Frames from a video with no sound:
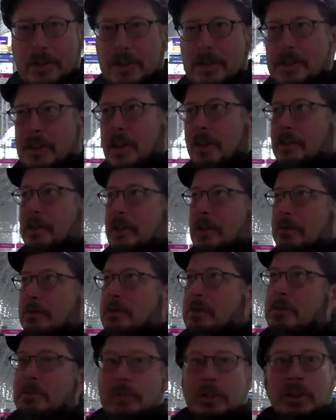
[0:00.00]
discovered it
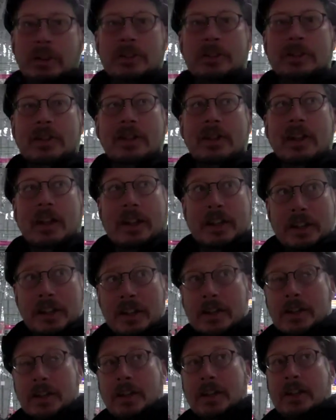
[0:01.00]
was built
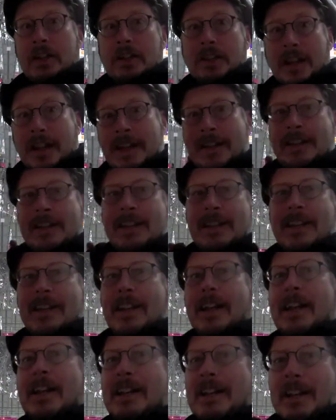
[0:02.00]
initially in
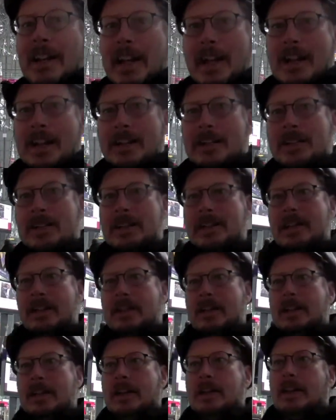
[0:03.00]
1888
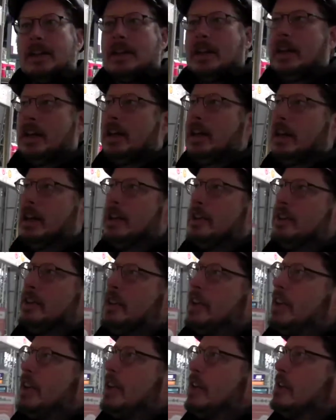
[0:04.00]
and
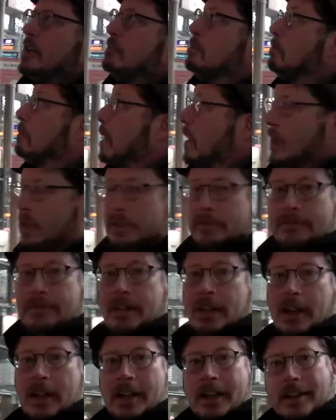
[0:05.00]
then
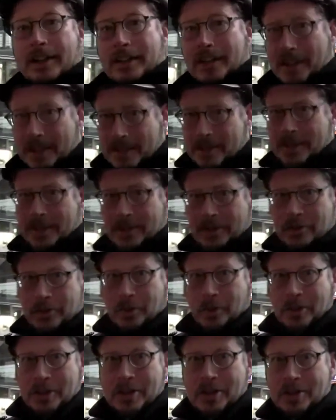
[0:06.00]
modified in
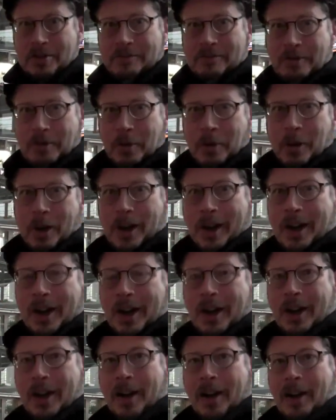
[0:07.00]
1924.
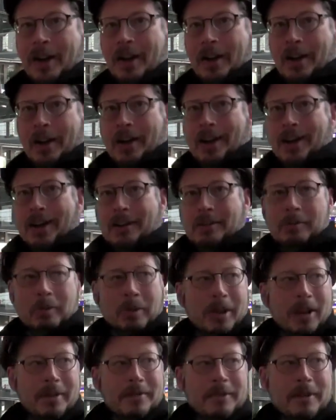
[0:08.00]

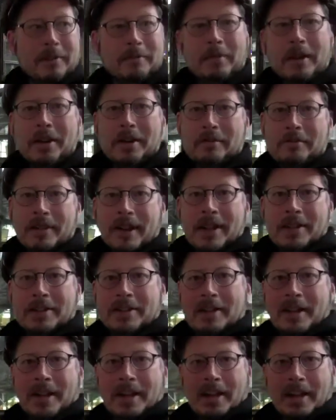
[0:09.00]
What I found rather
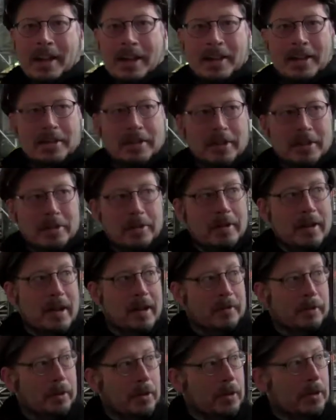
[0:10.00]
fascinating is that you
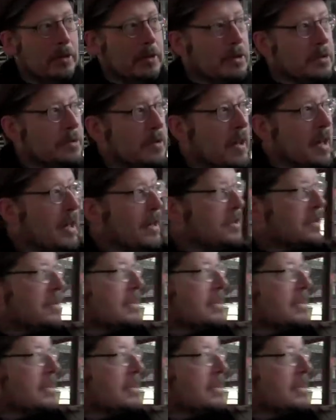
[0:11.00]
have all the tracks